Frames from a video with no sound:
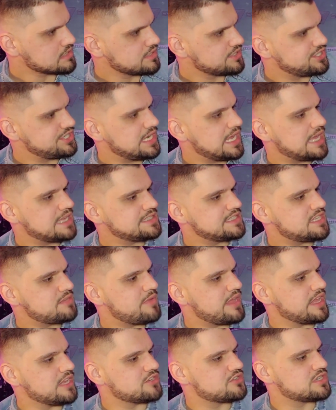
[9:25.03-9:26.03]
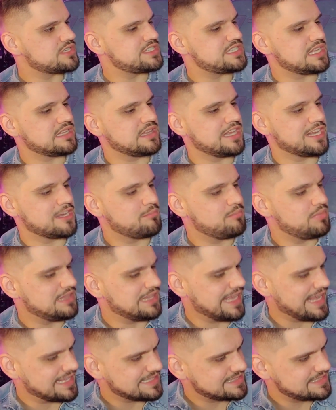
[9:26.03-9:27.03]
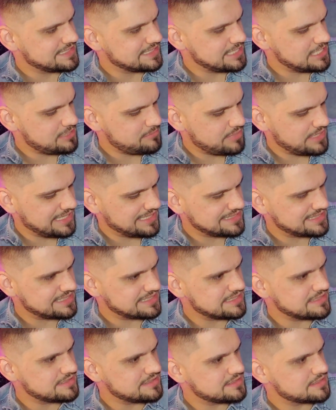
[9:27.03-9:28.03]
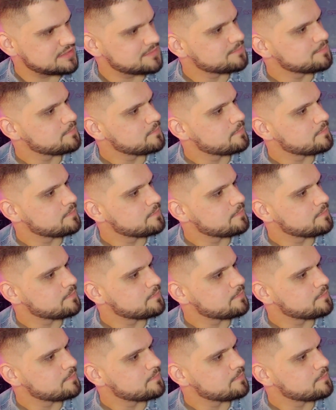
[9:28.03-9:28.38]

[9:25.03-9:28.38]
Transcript: She has some interesting like plasticky pieces.